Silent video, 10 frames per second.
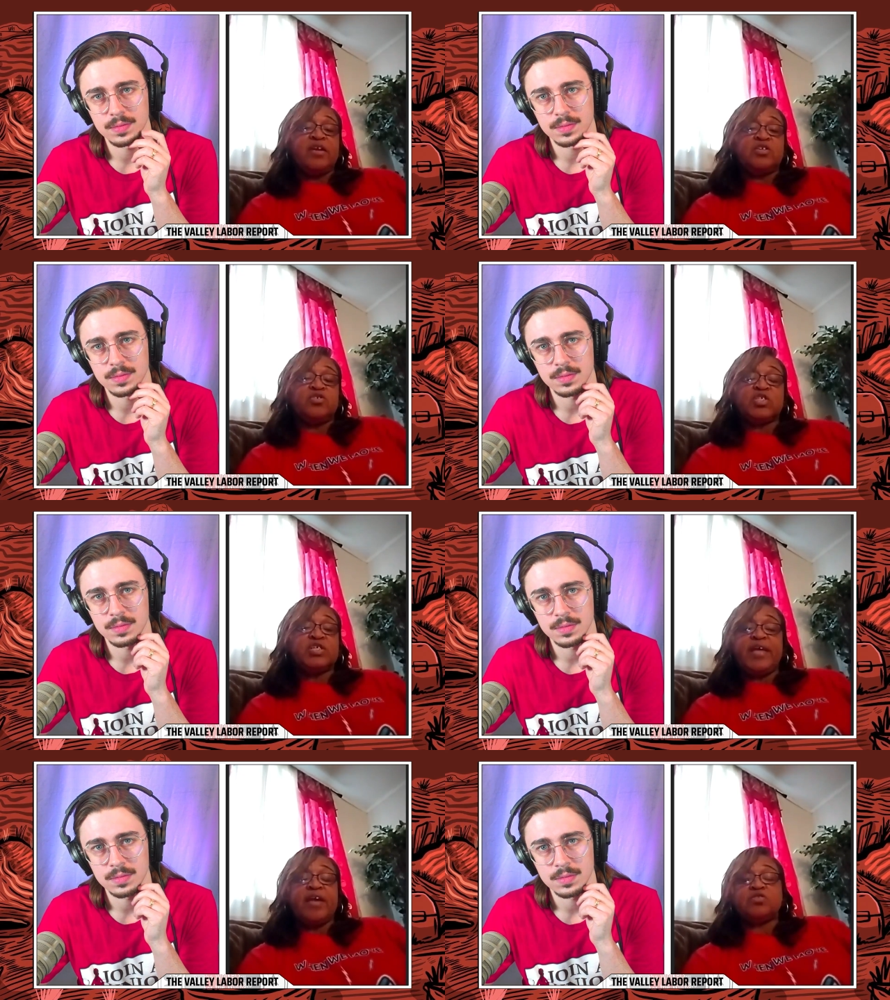Speaker 1: managers
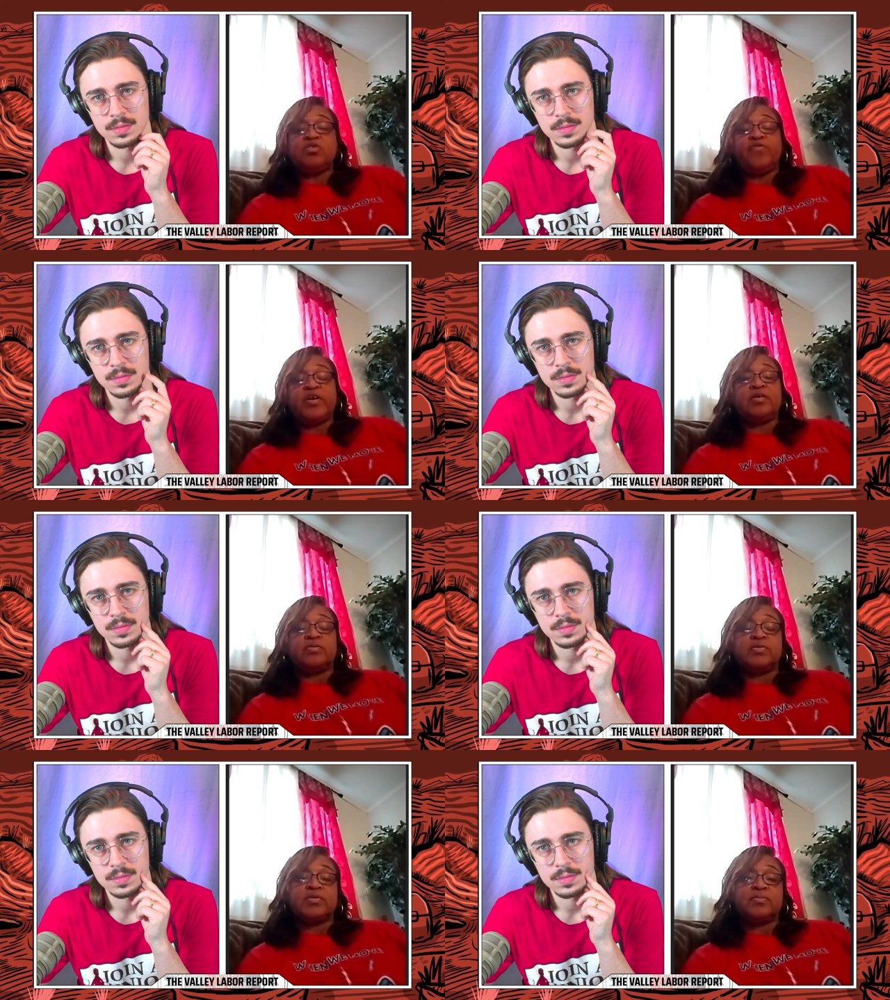can answer the
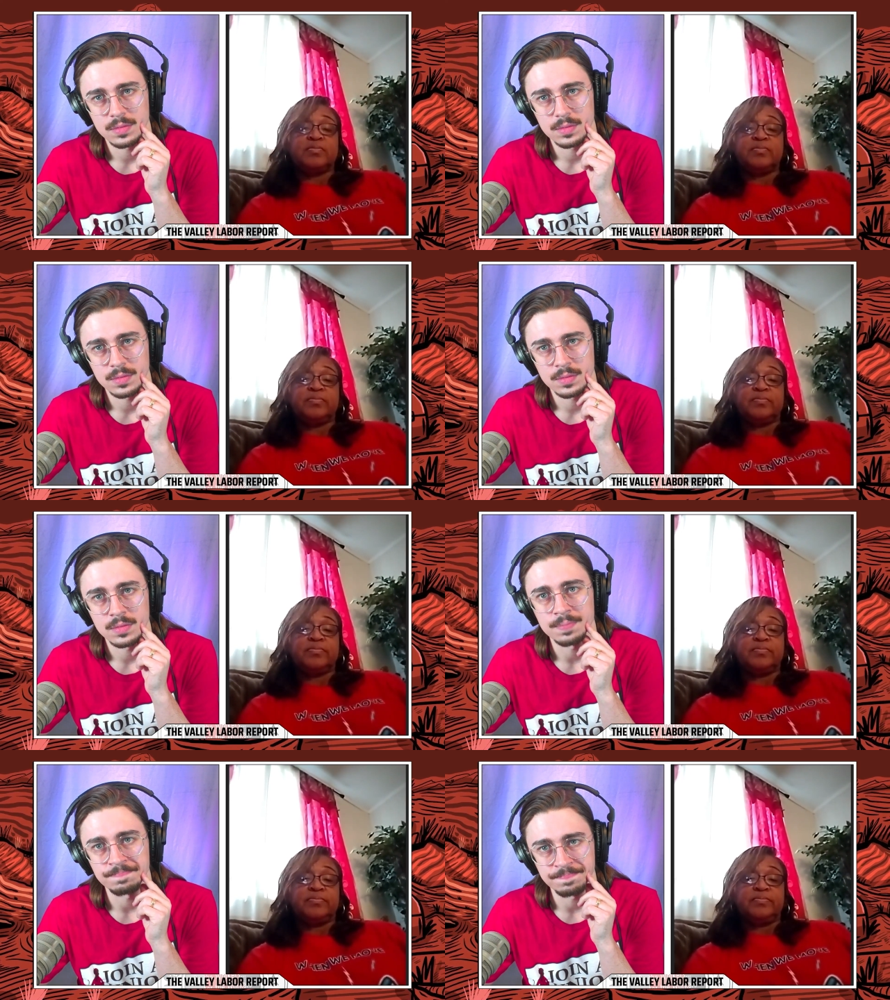phones.
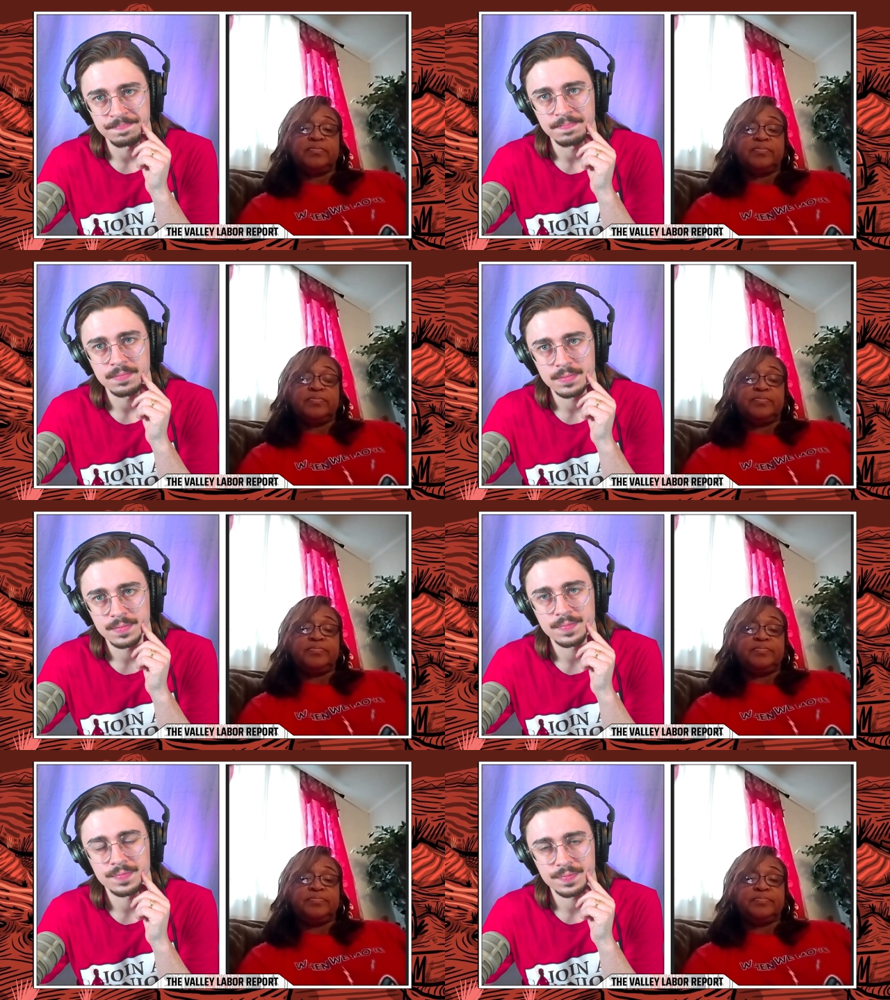
Speaker 2: Mm-hmm.
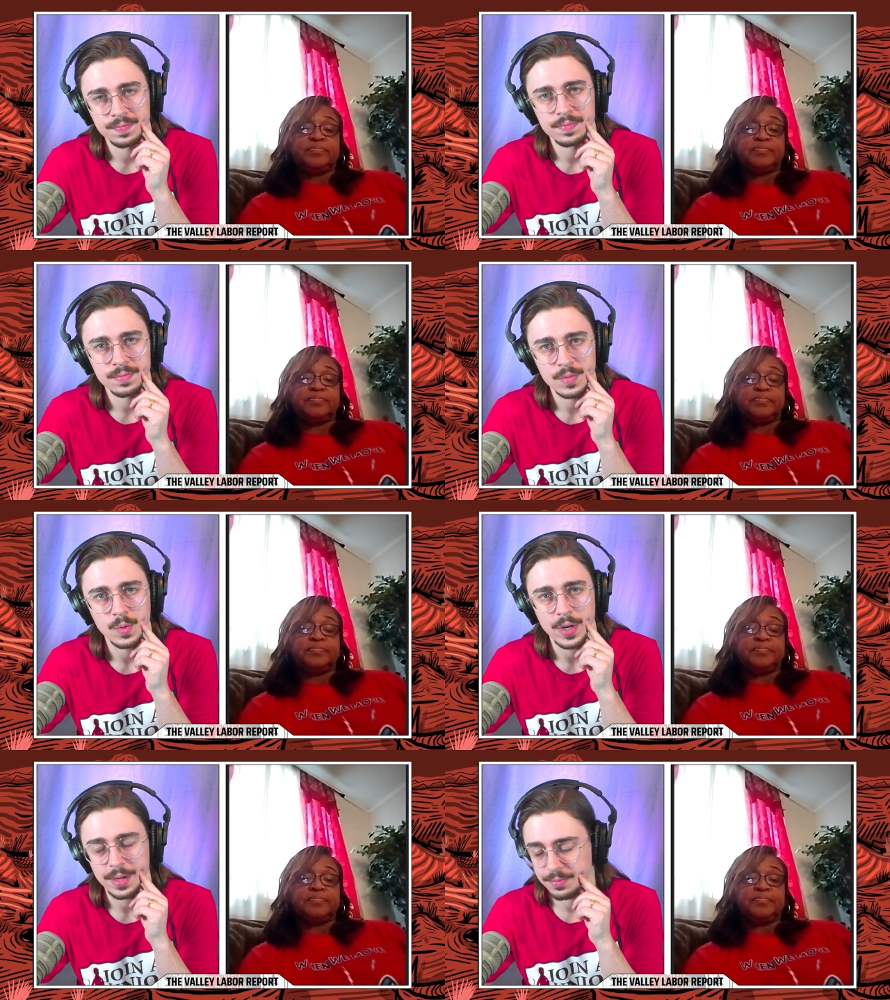
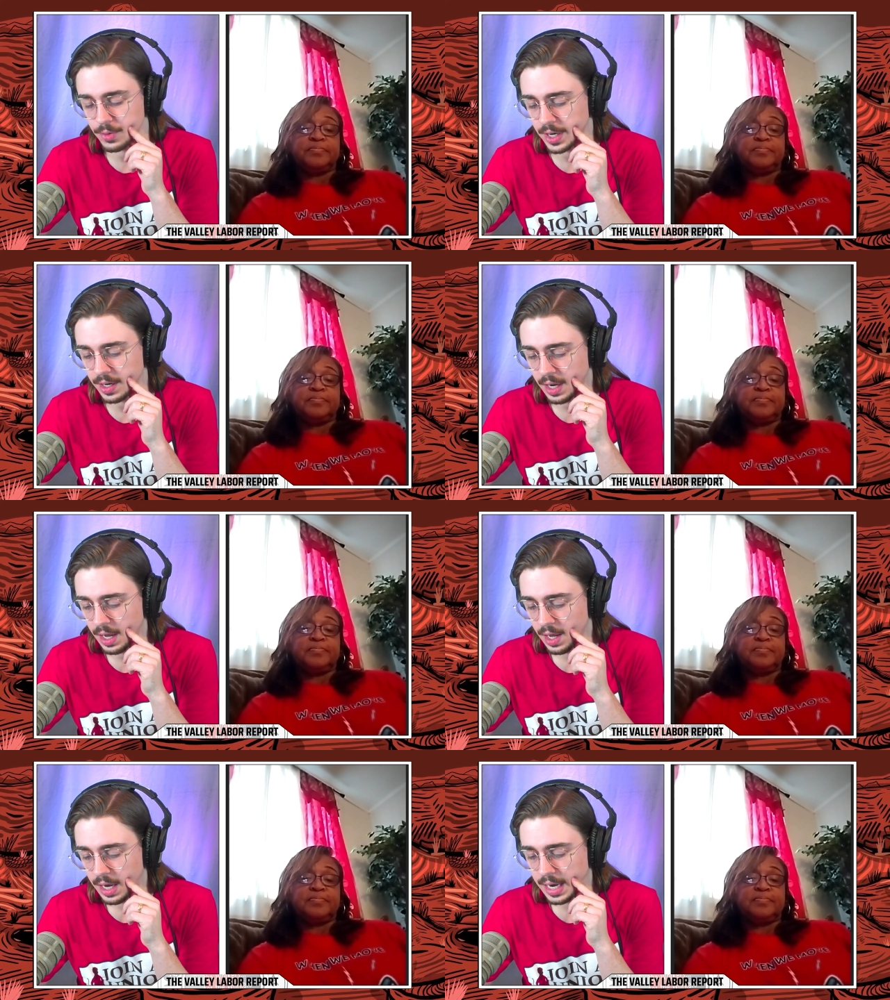Right, right.
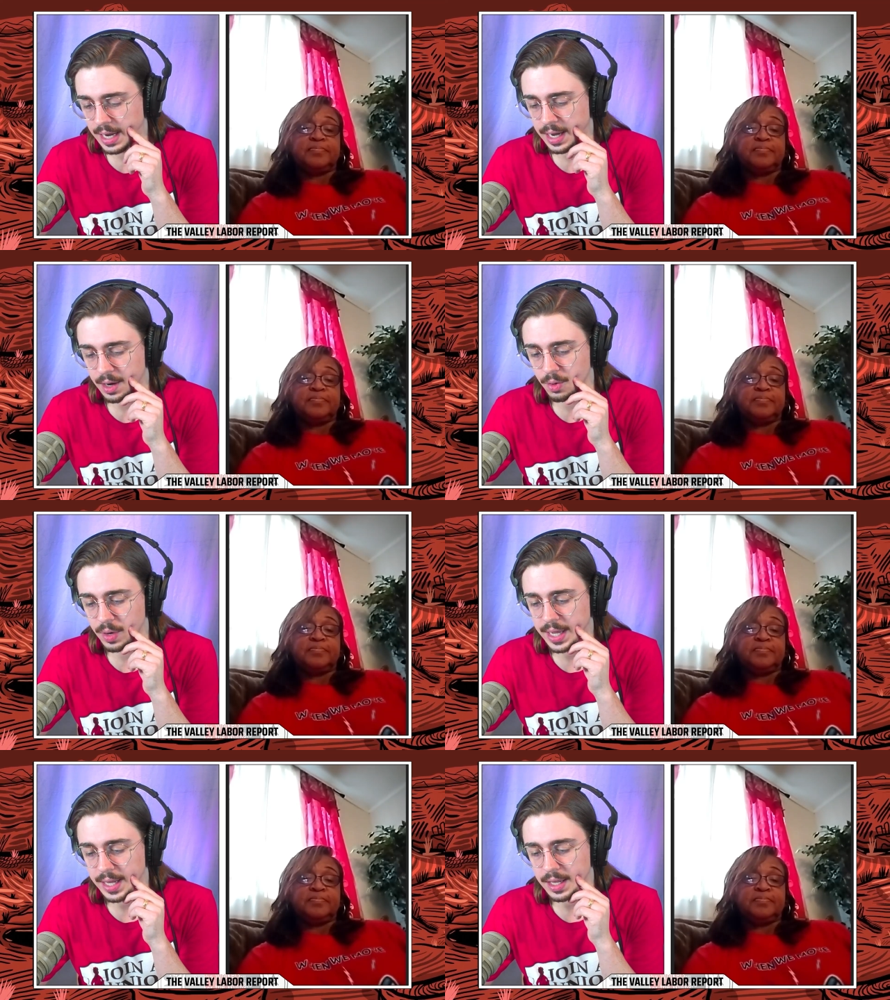Uh,
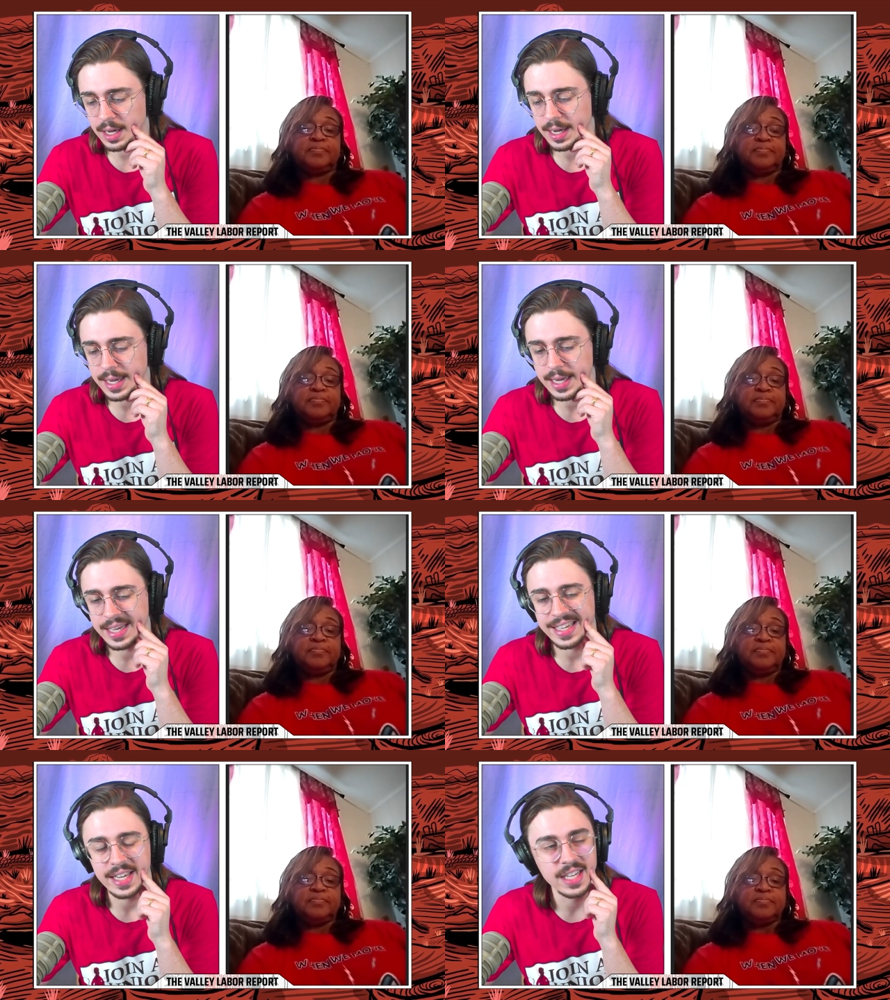well, uh,
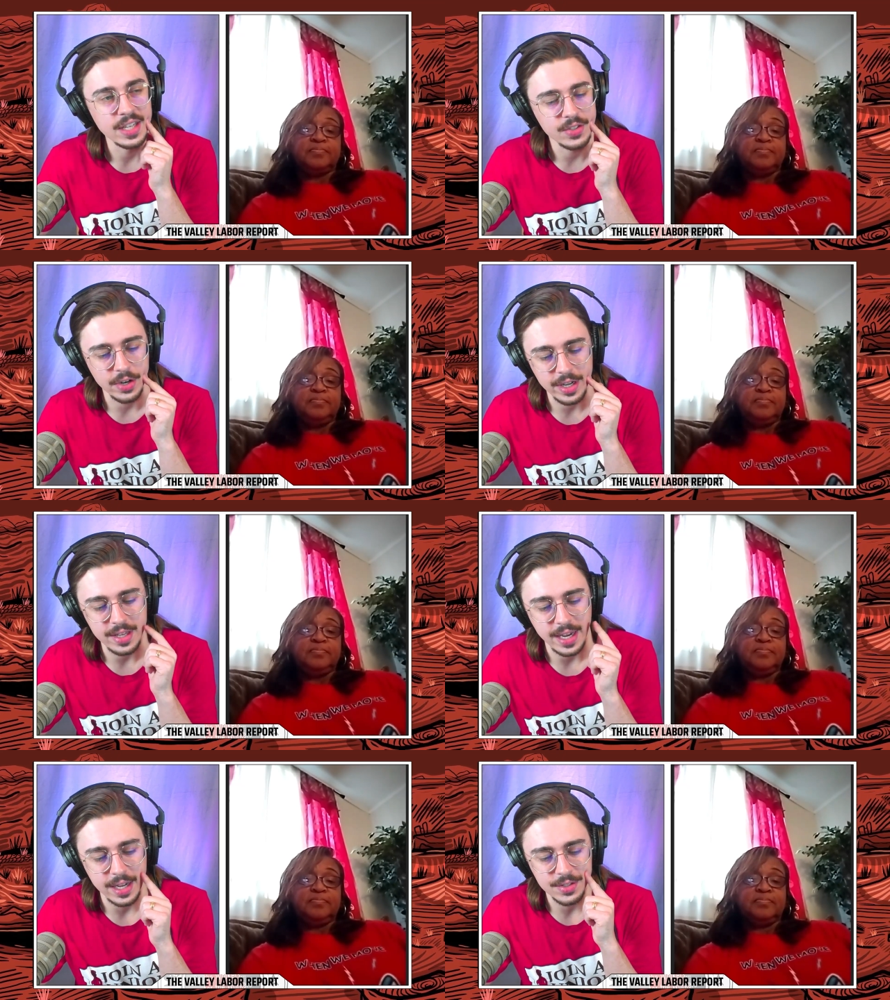is there anything
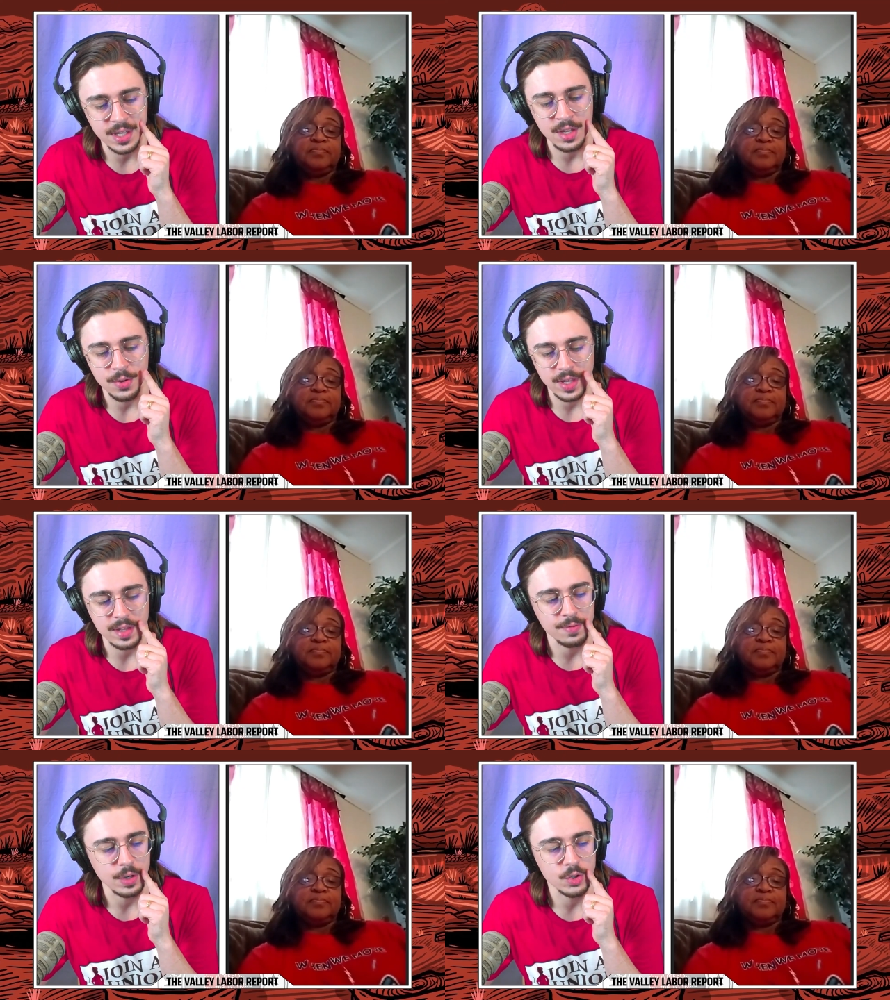else that you think that folks